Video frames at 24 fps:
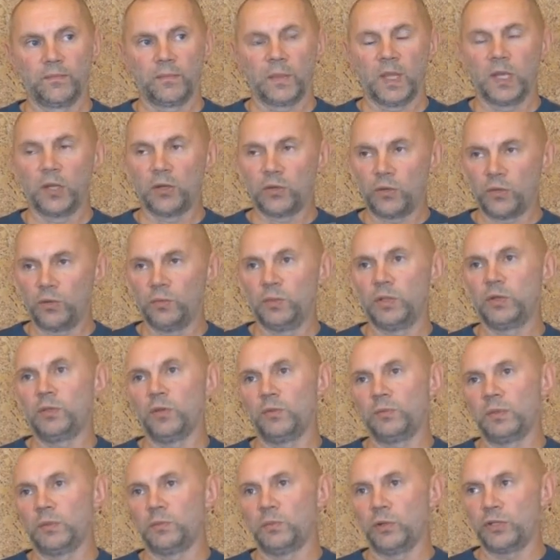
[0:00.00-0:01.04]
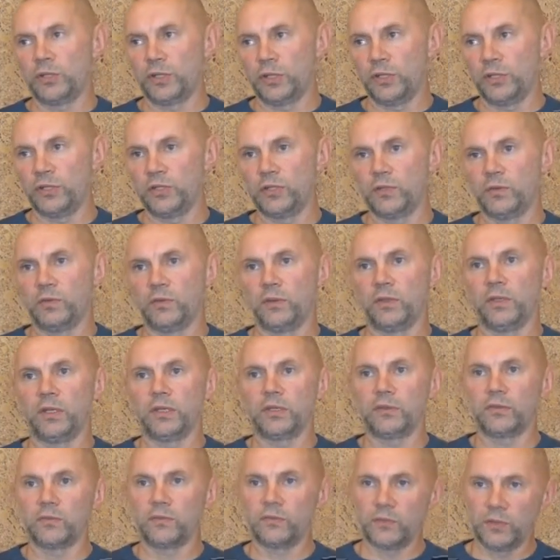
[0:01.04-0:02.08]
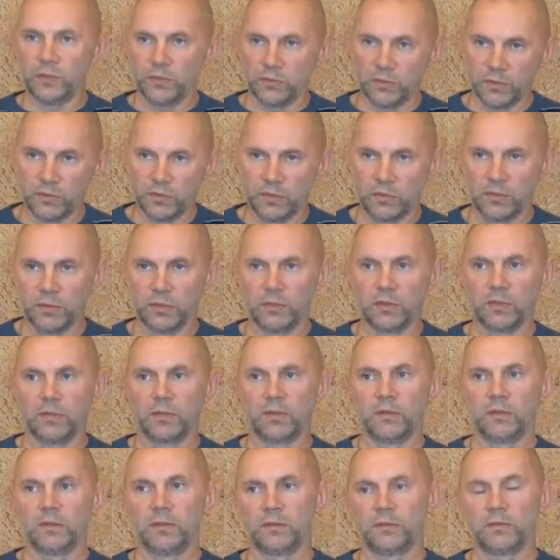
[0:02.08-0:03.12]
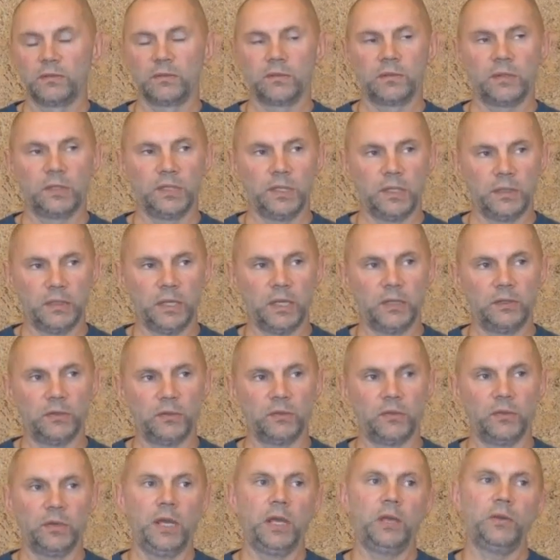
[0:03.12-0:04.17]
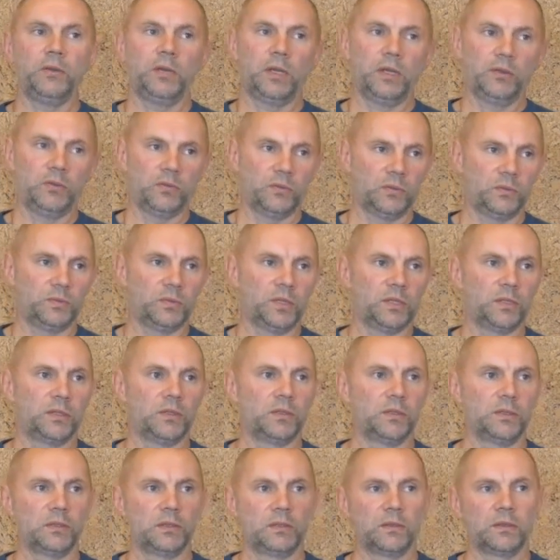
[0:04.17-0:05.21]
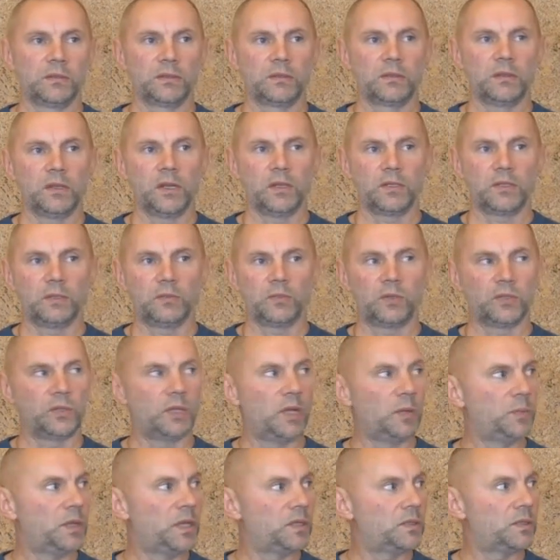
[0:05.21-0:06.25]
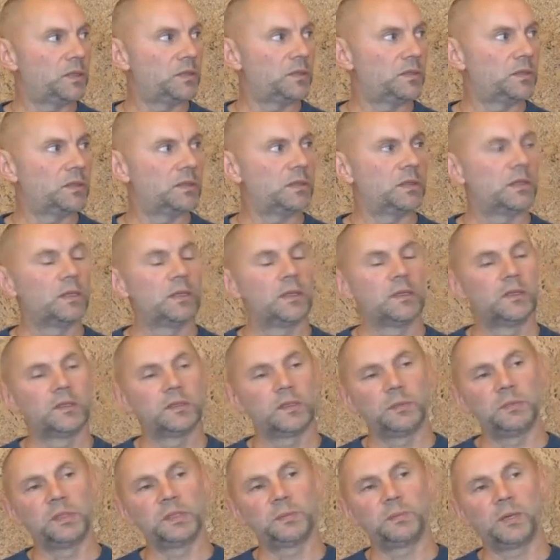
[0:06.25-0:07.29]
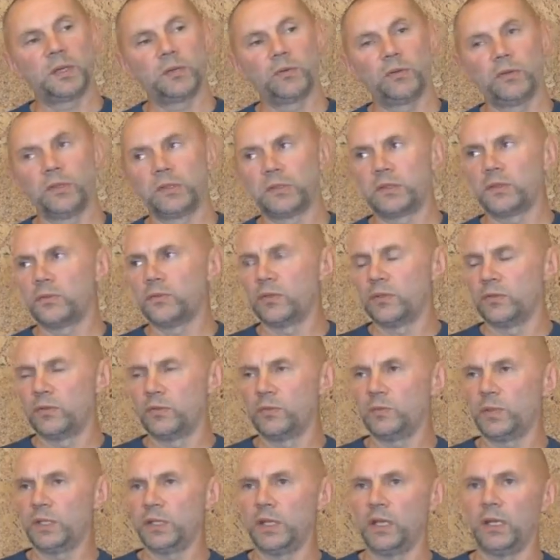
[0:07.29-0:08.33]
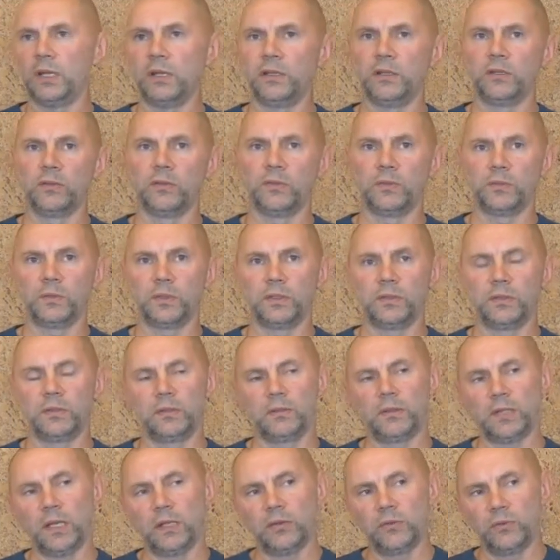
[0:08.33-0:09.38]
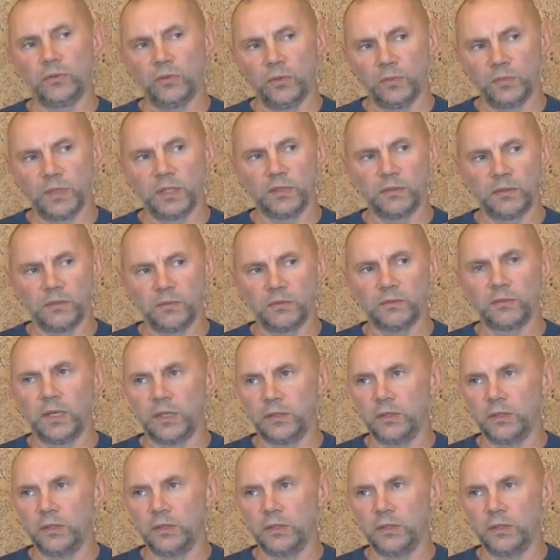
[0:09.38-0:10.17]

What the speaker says: And there is nothing but home. That's it. I didn't go out. I'm home. How can I get concerned? Oh, am I at home or no?